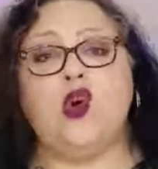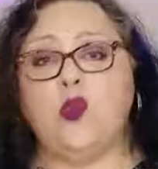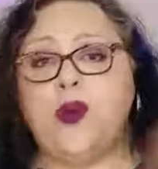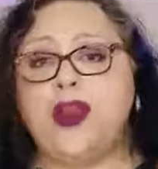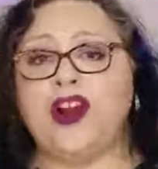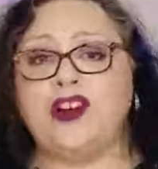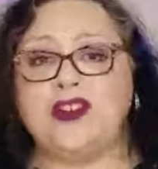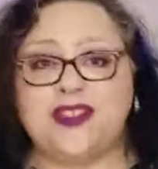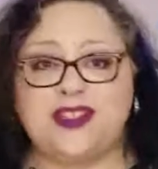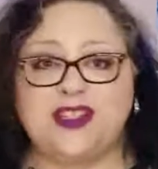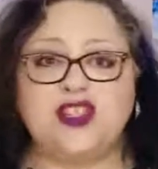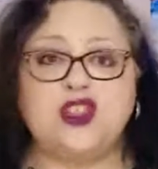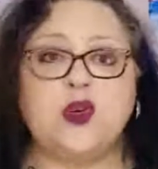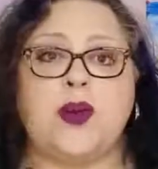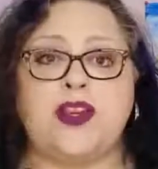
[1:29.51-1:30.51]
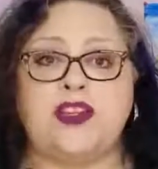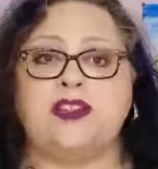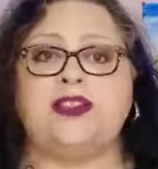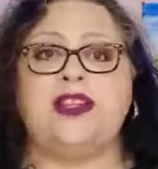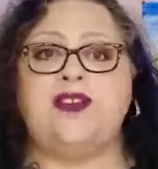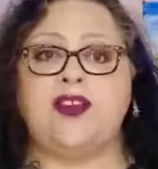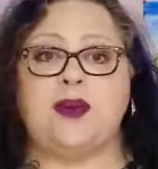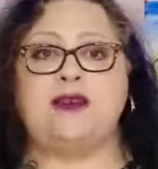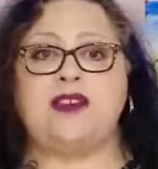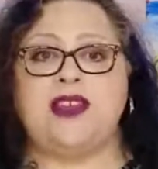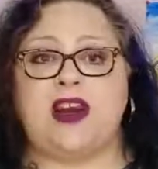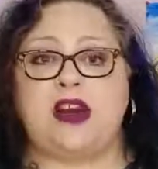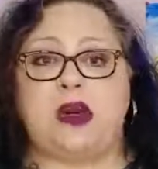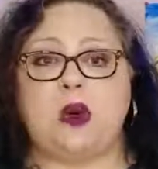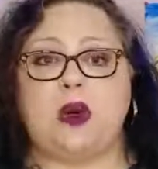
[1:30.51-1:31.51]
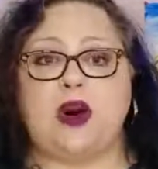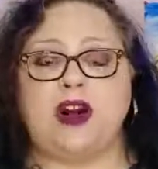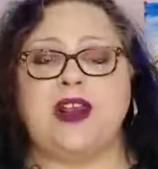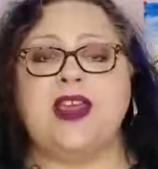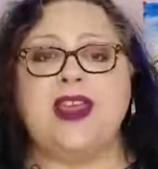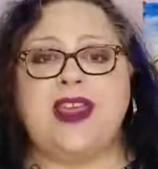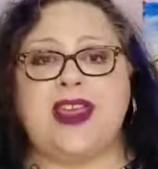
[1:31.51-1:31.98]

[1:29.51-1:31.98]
we are still going to live up to that accord,